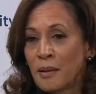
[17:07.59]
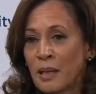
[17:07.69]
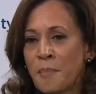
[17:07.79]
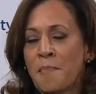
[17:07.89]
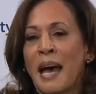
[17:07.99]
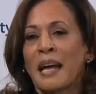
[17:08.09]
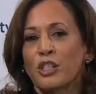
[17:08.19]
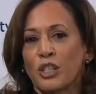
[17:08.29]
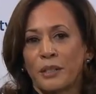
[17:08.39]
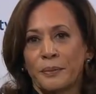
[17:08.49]

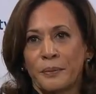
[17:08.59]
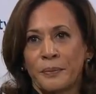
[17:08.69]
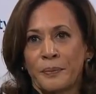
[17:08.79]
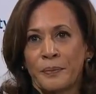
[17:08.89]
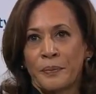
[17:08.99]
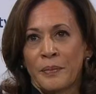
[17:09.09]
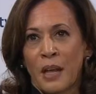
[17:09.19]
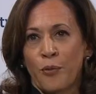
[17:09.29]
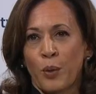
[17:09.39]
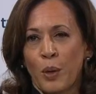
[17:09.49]
Imagine
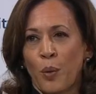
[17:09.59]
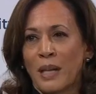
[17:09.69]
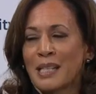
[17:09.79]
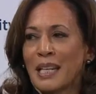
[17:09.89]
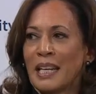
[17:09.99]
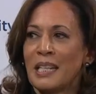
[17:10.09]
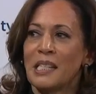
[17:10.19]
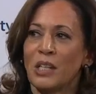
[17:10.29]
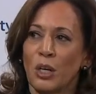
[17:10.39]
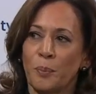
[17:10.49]
if we went
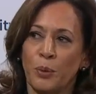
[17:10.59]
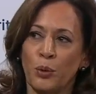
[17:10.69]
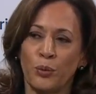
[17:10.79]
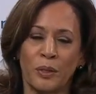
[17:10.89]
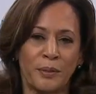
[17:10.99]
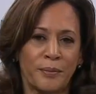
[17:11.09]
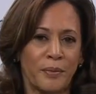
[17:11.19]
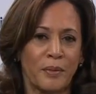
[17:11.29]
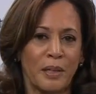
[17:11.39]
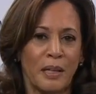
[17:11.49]
easy on Putin,
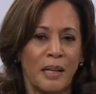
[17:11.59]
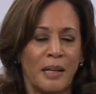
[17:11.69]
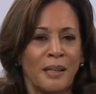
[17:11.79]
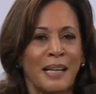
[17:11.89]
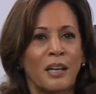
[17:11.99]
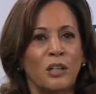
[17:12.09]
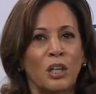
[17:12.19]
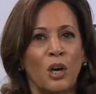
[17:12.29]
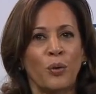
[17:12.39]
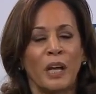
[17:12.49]
let
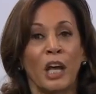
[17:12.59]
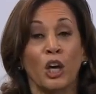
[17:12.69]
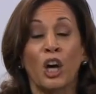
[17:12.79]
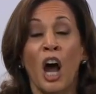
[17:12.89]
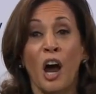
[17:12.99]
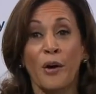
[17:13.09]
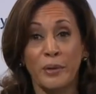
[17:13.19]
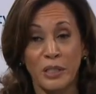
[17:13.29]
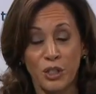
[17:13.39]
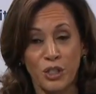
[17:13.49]
alone
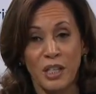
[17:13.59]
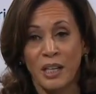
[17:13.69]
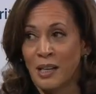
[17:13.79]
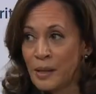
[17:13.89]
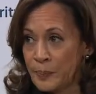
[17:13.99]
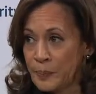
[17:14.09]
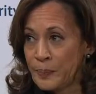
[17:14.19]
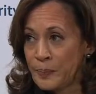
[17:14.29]
encouraged him.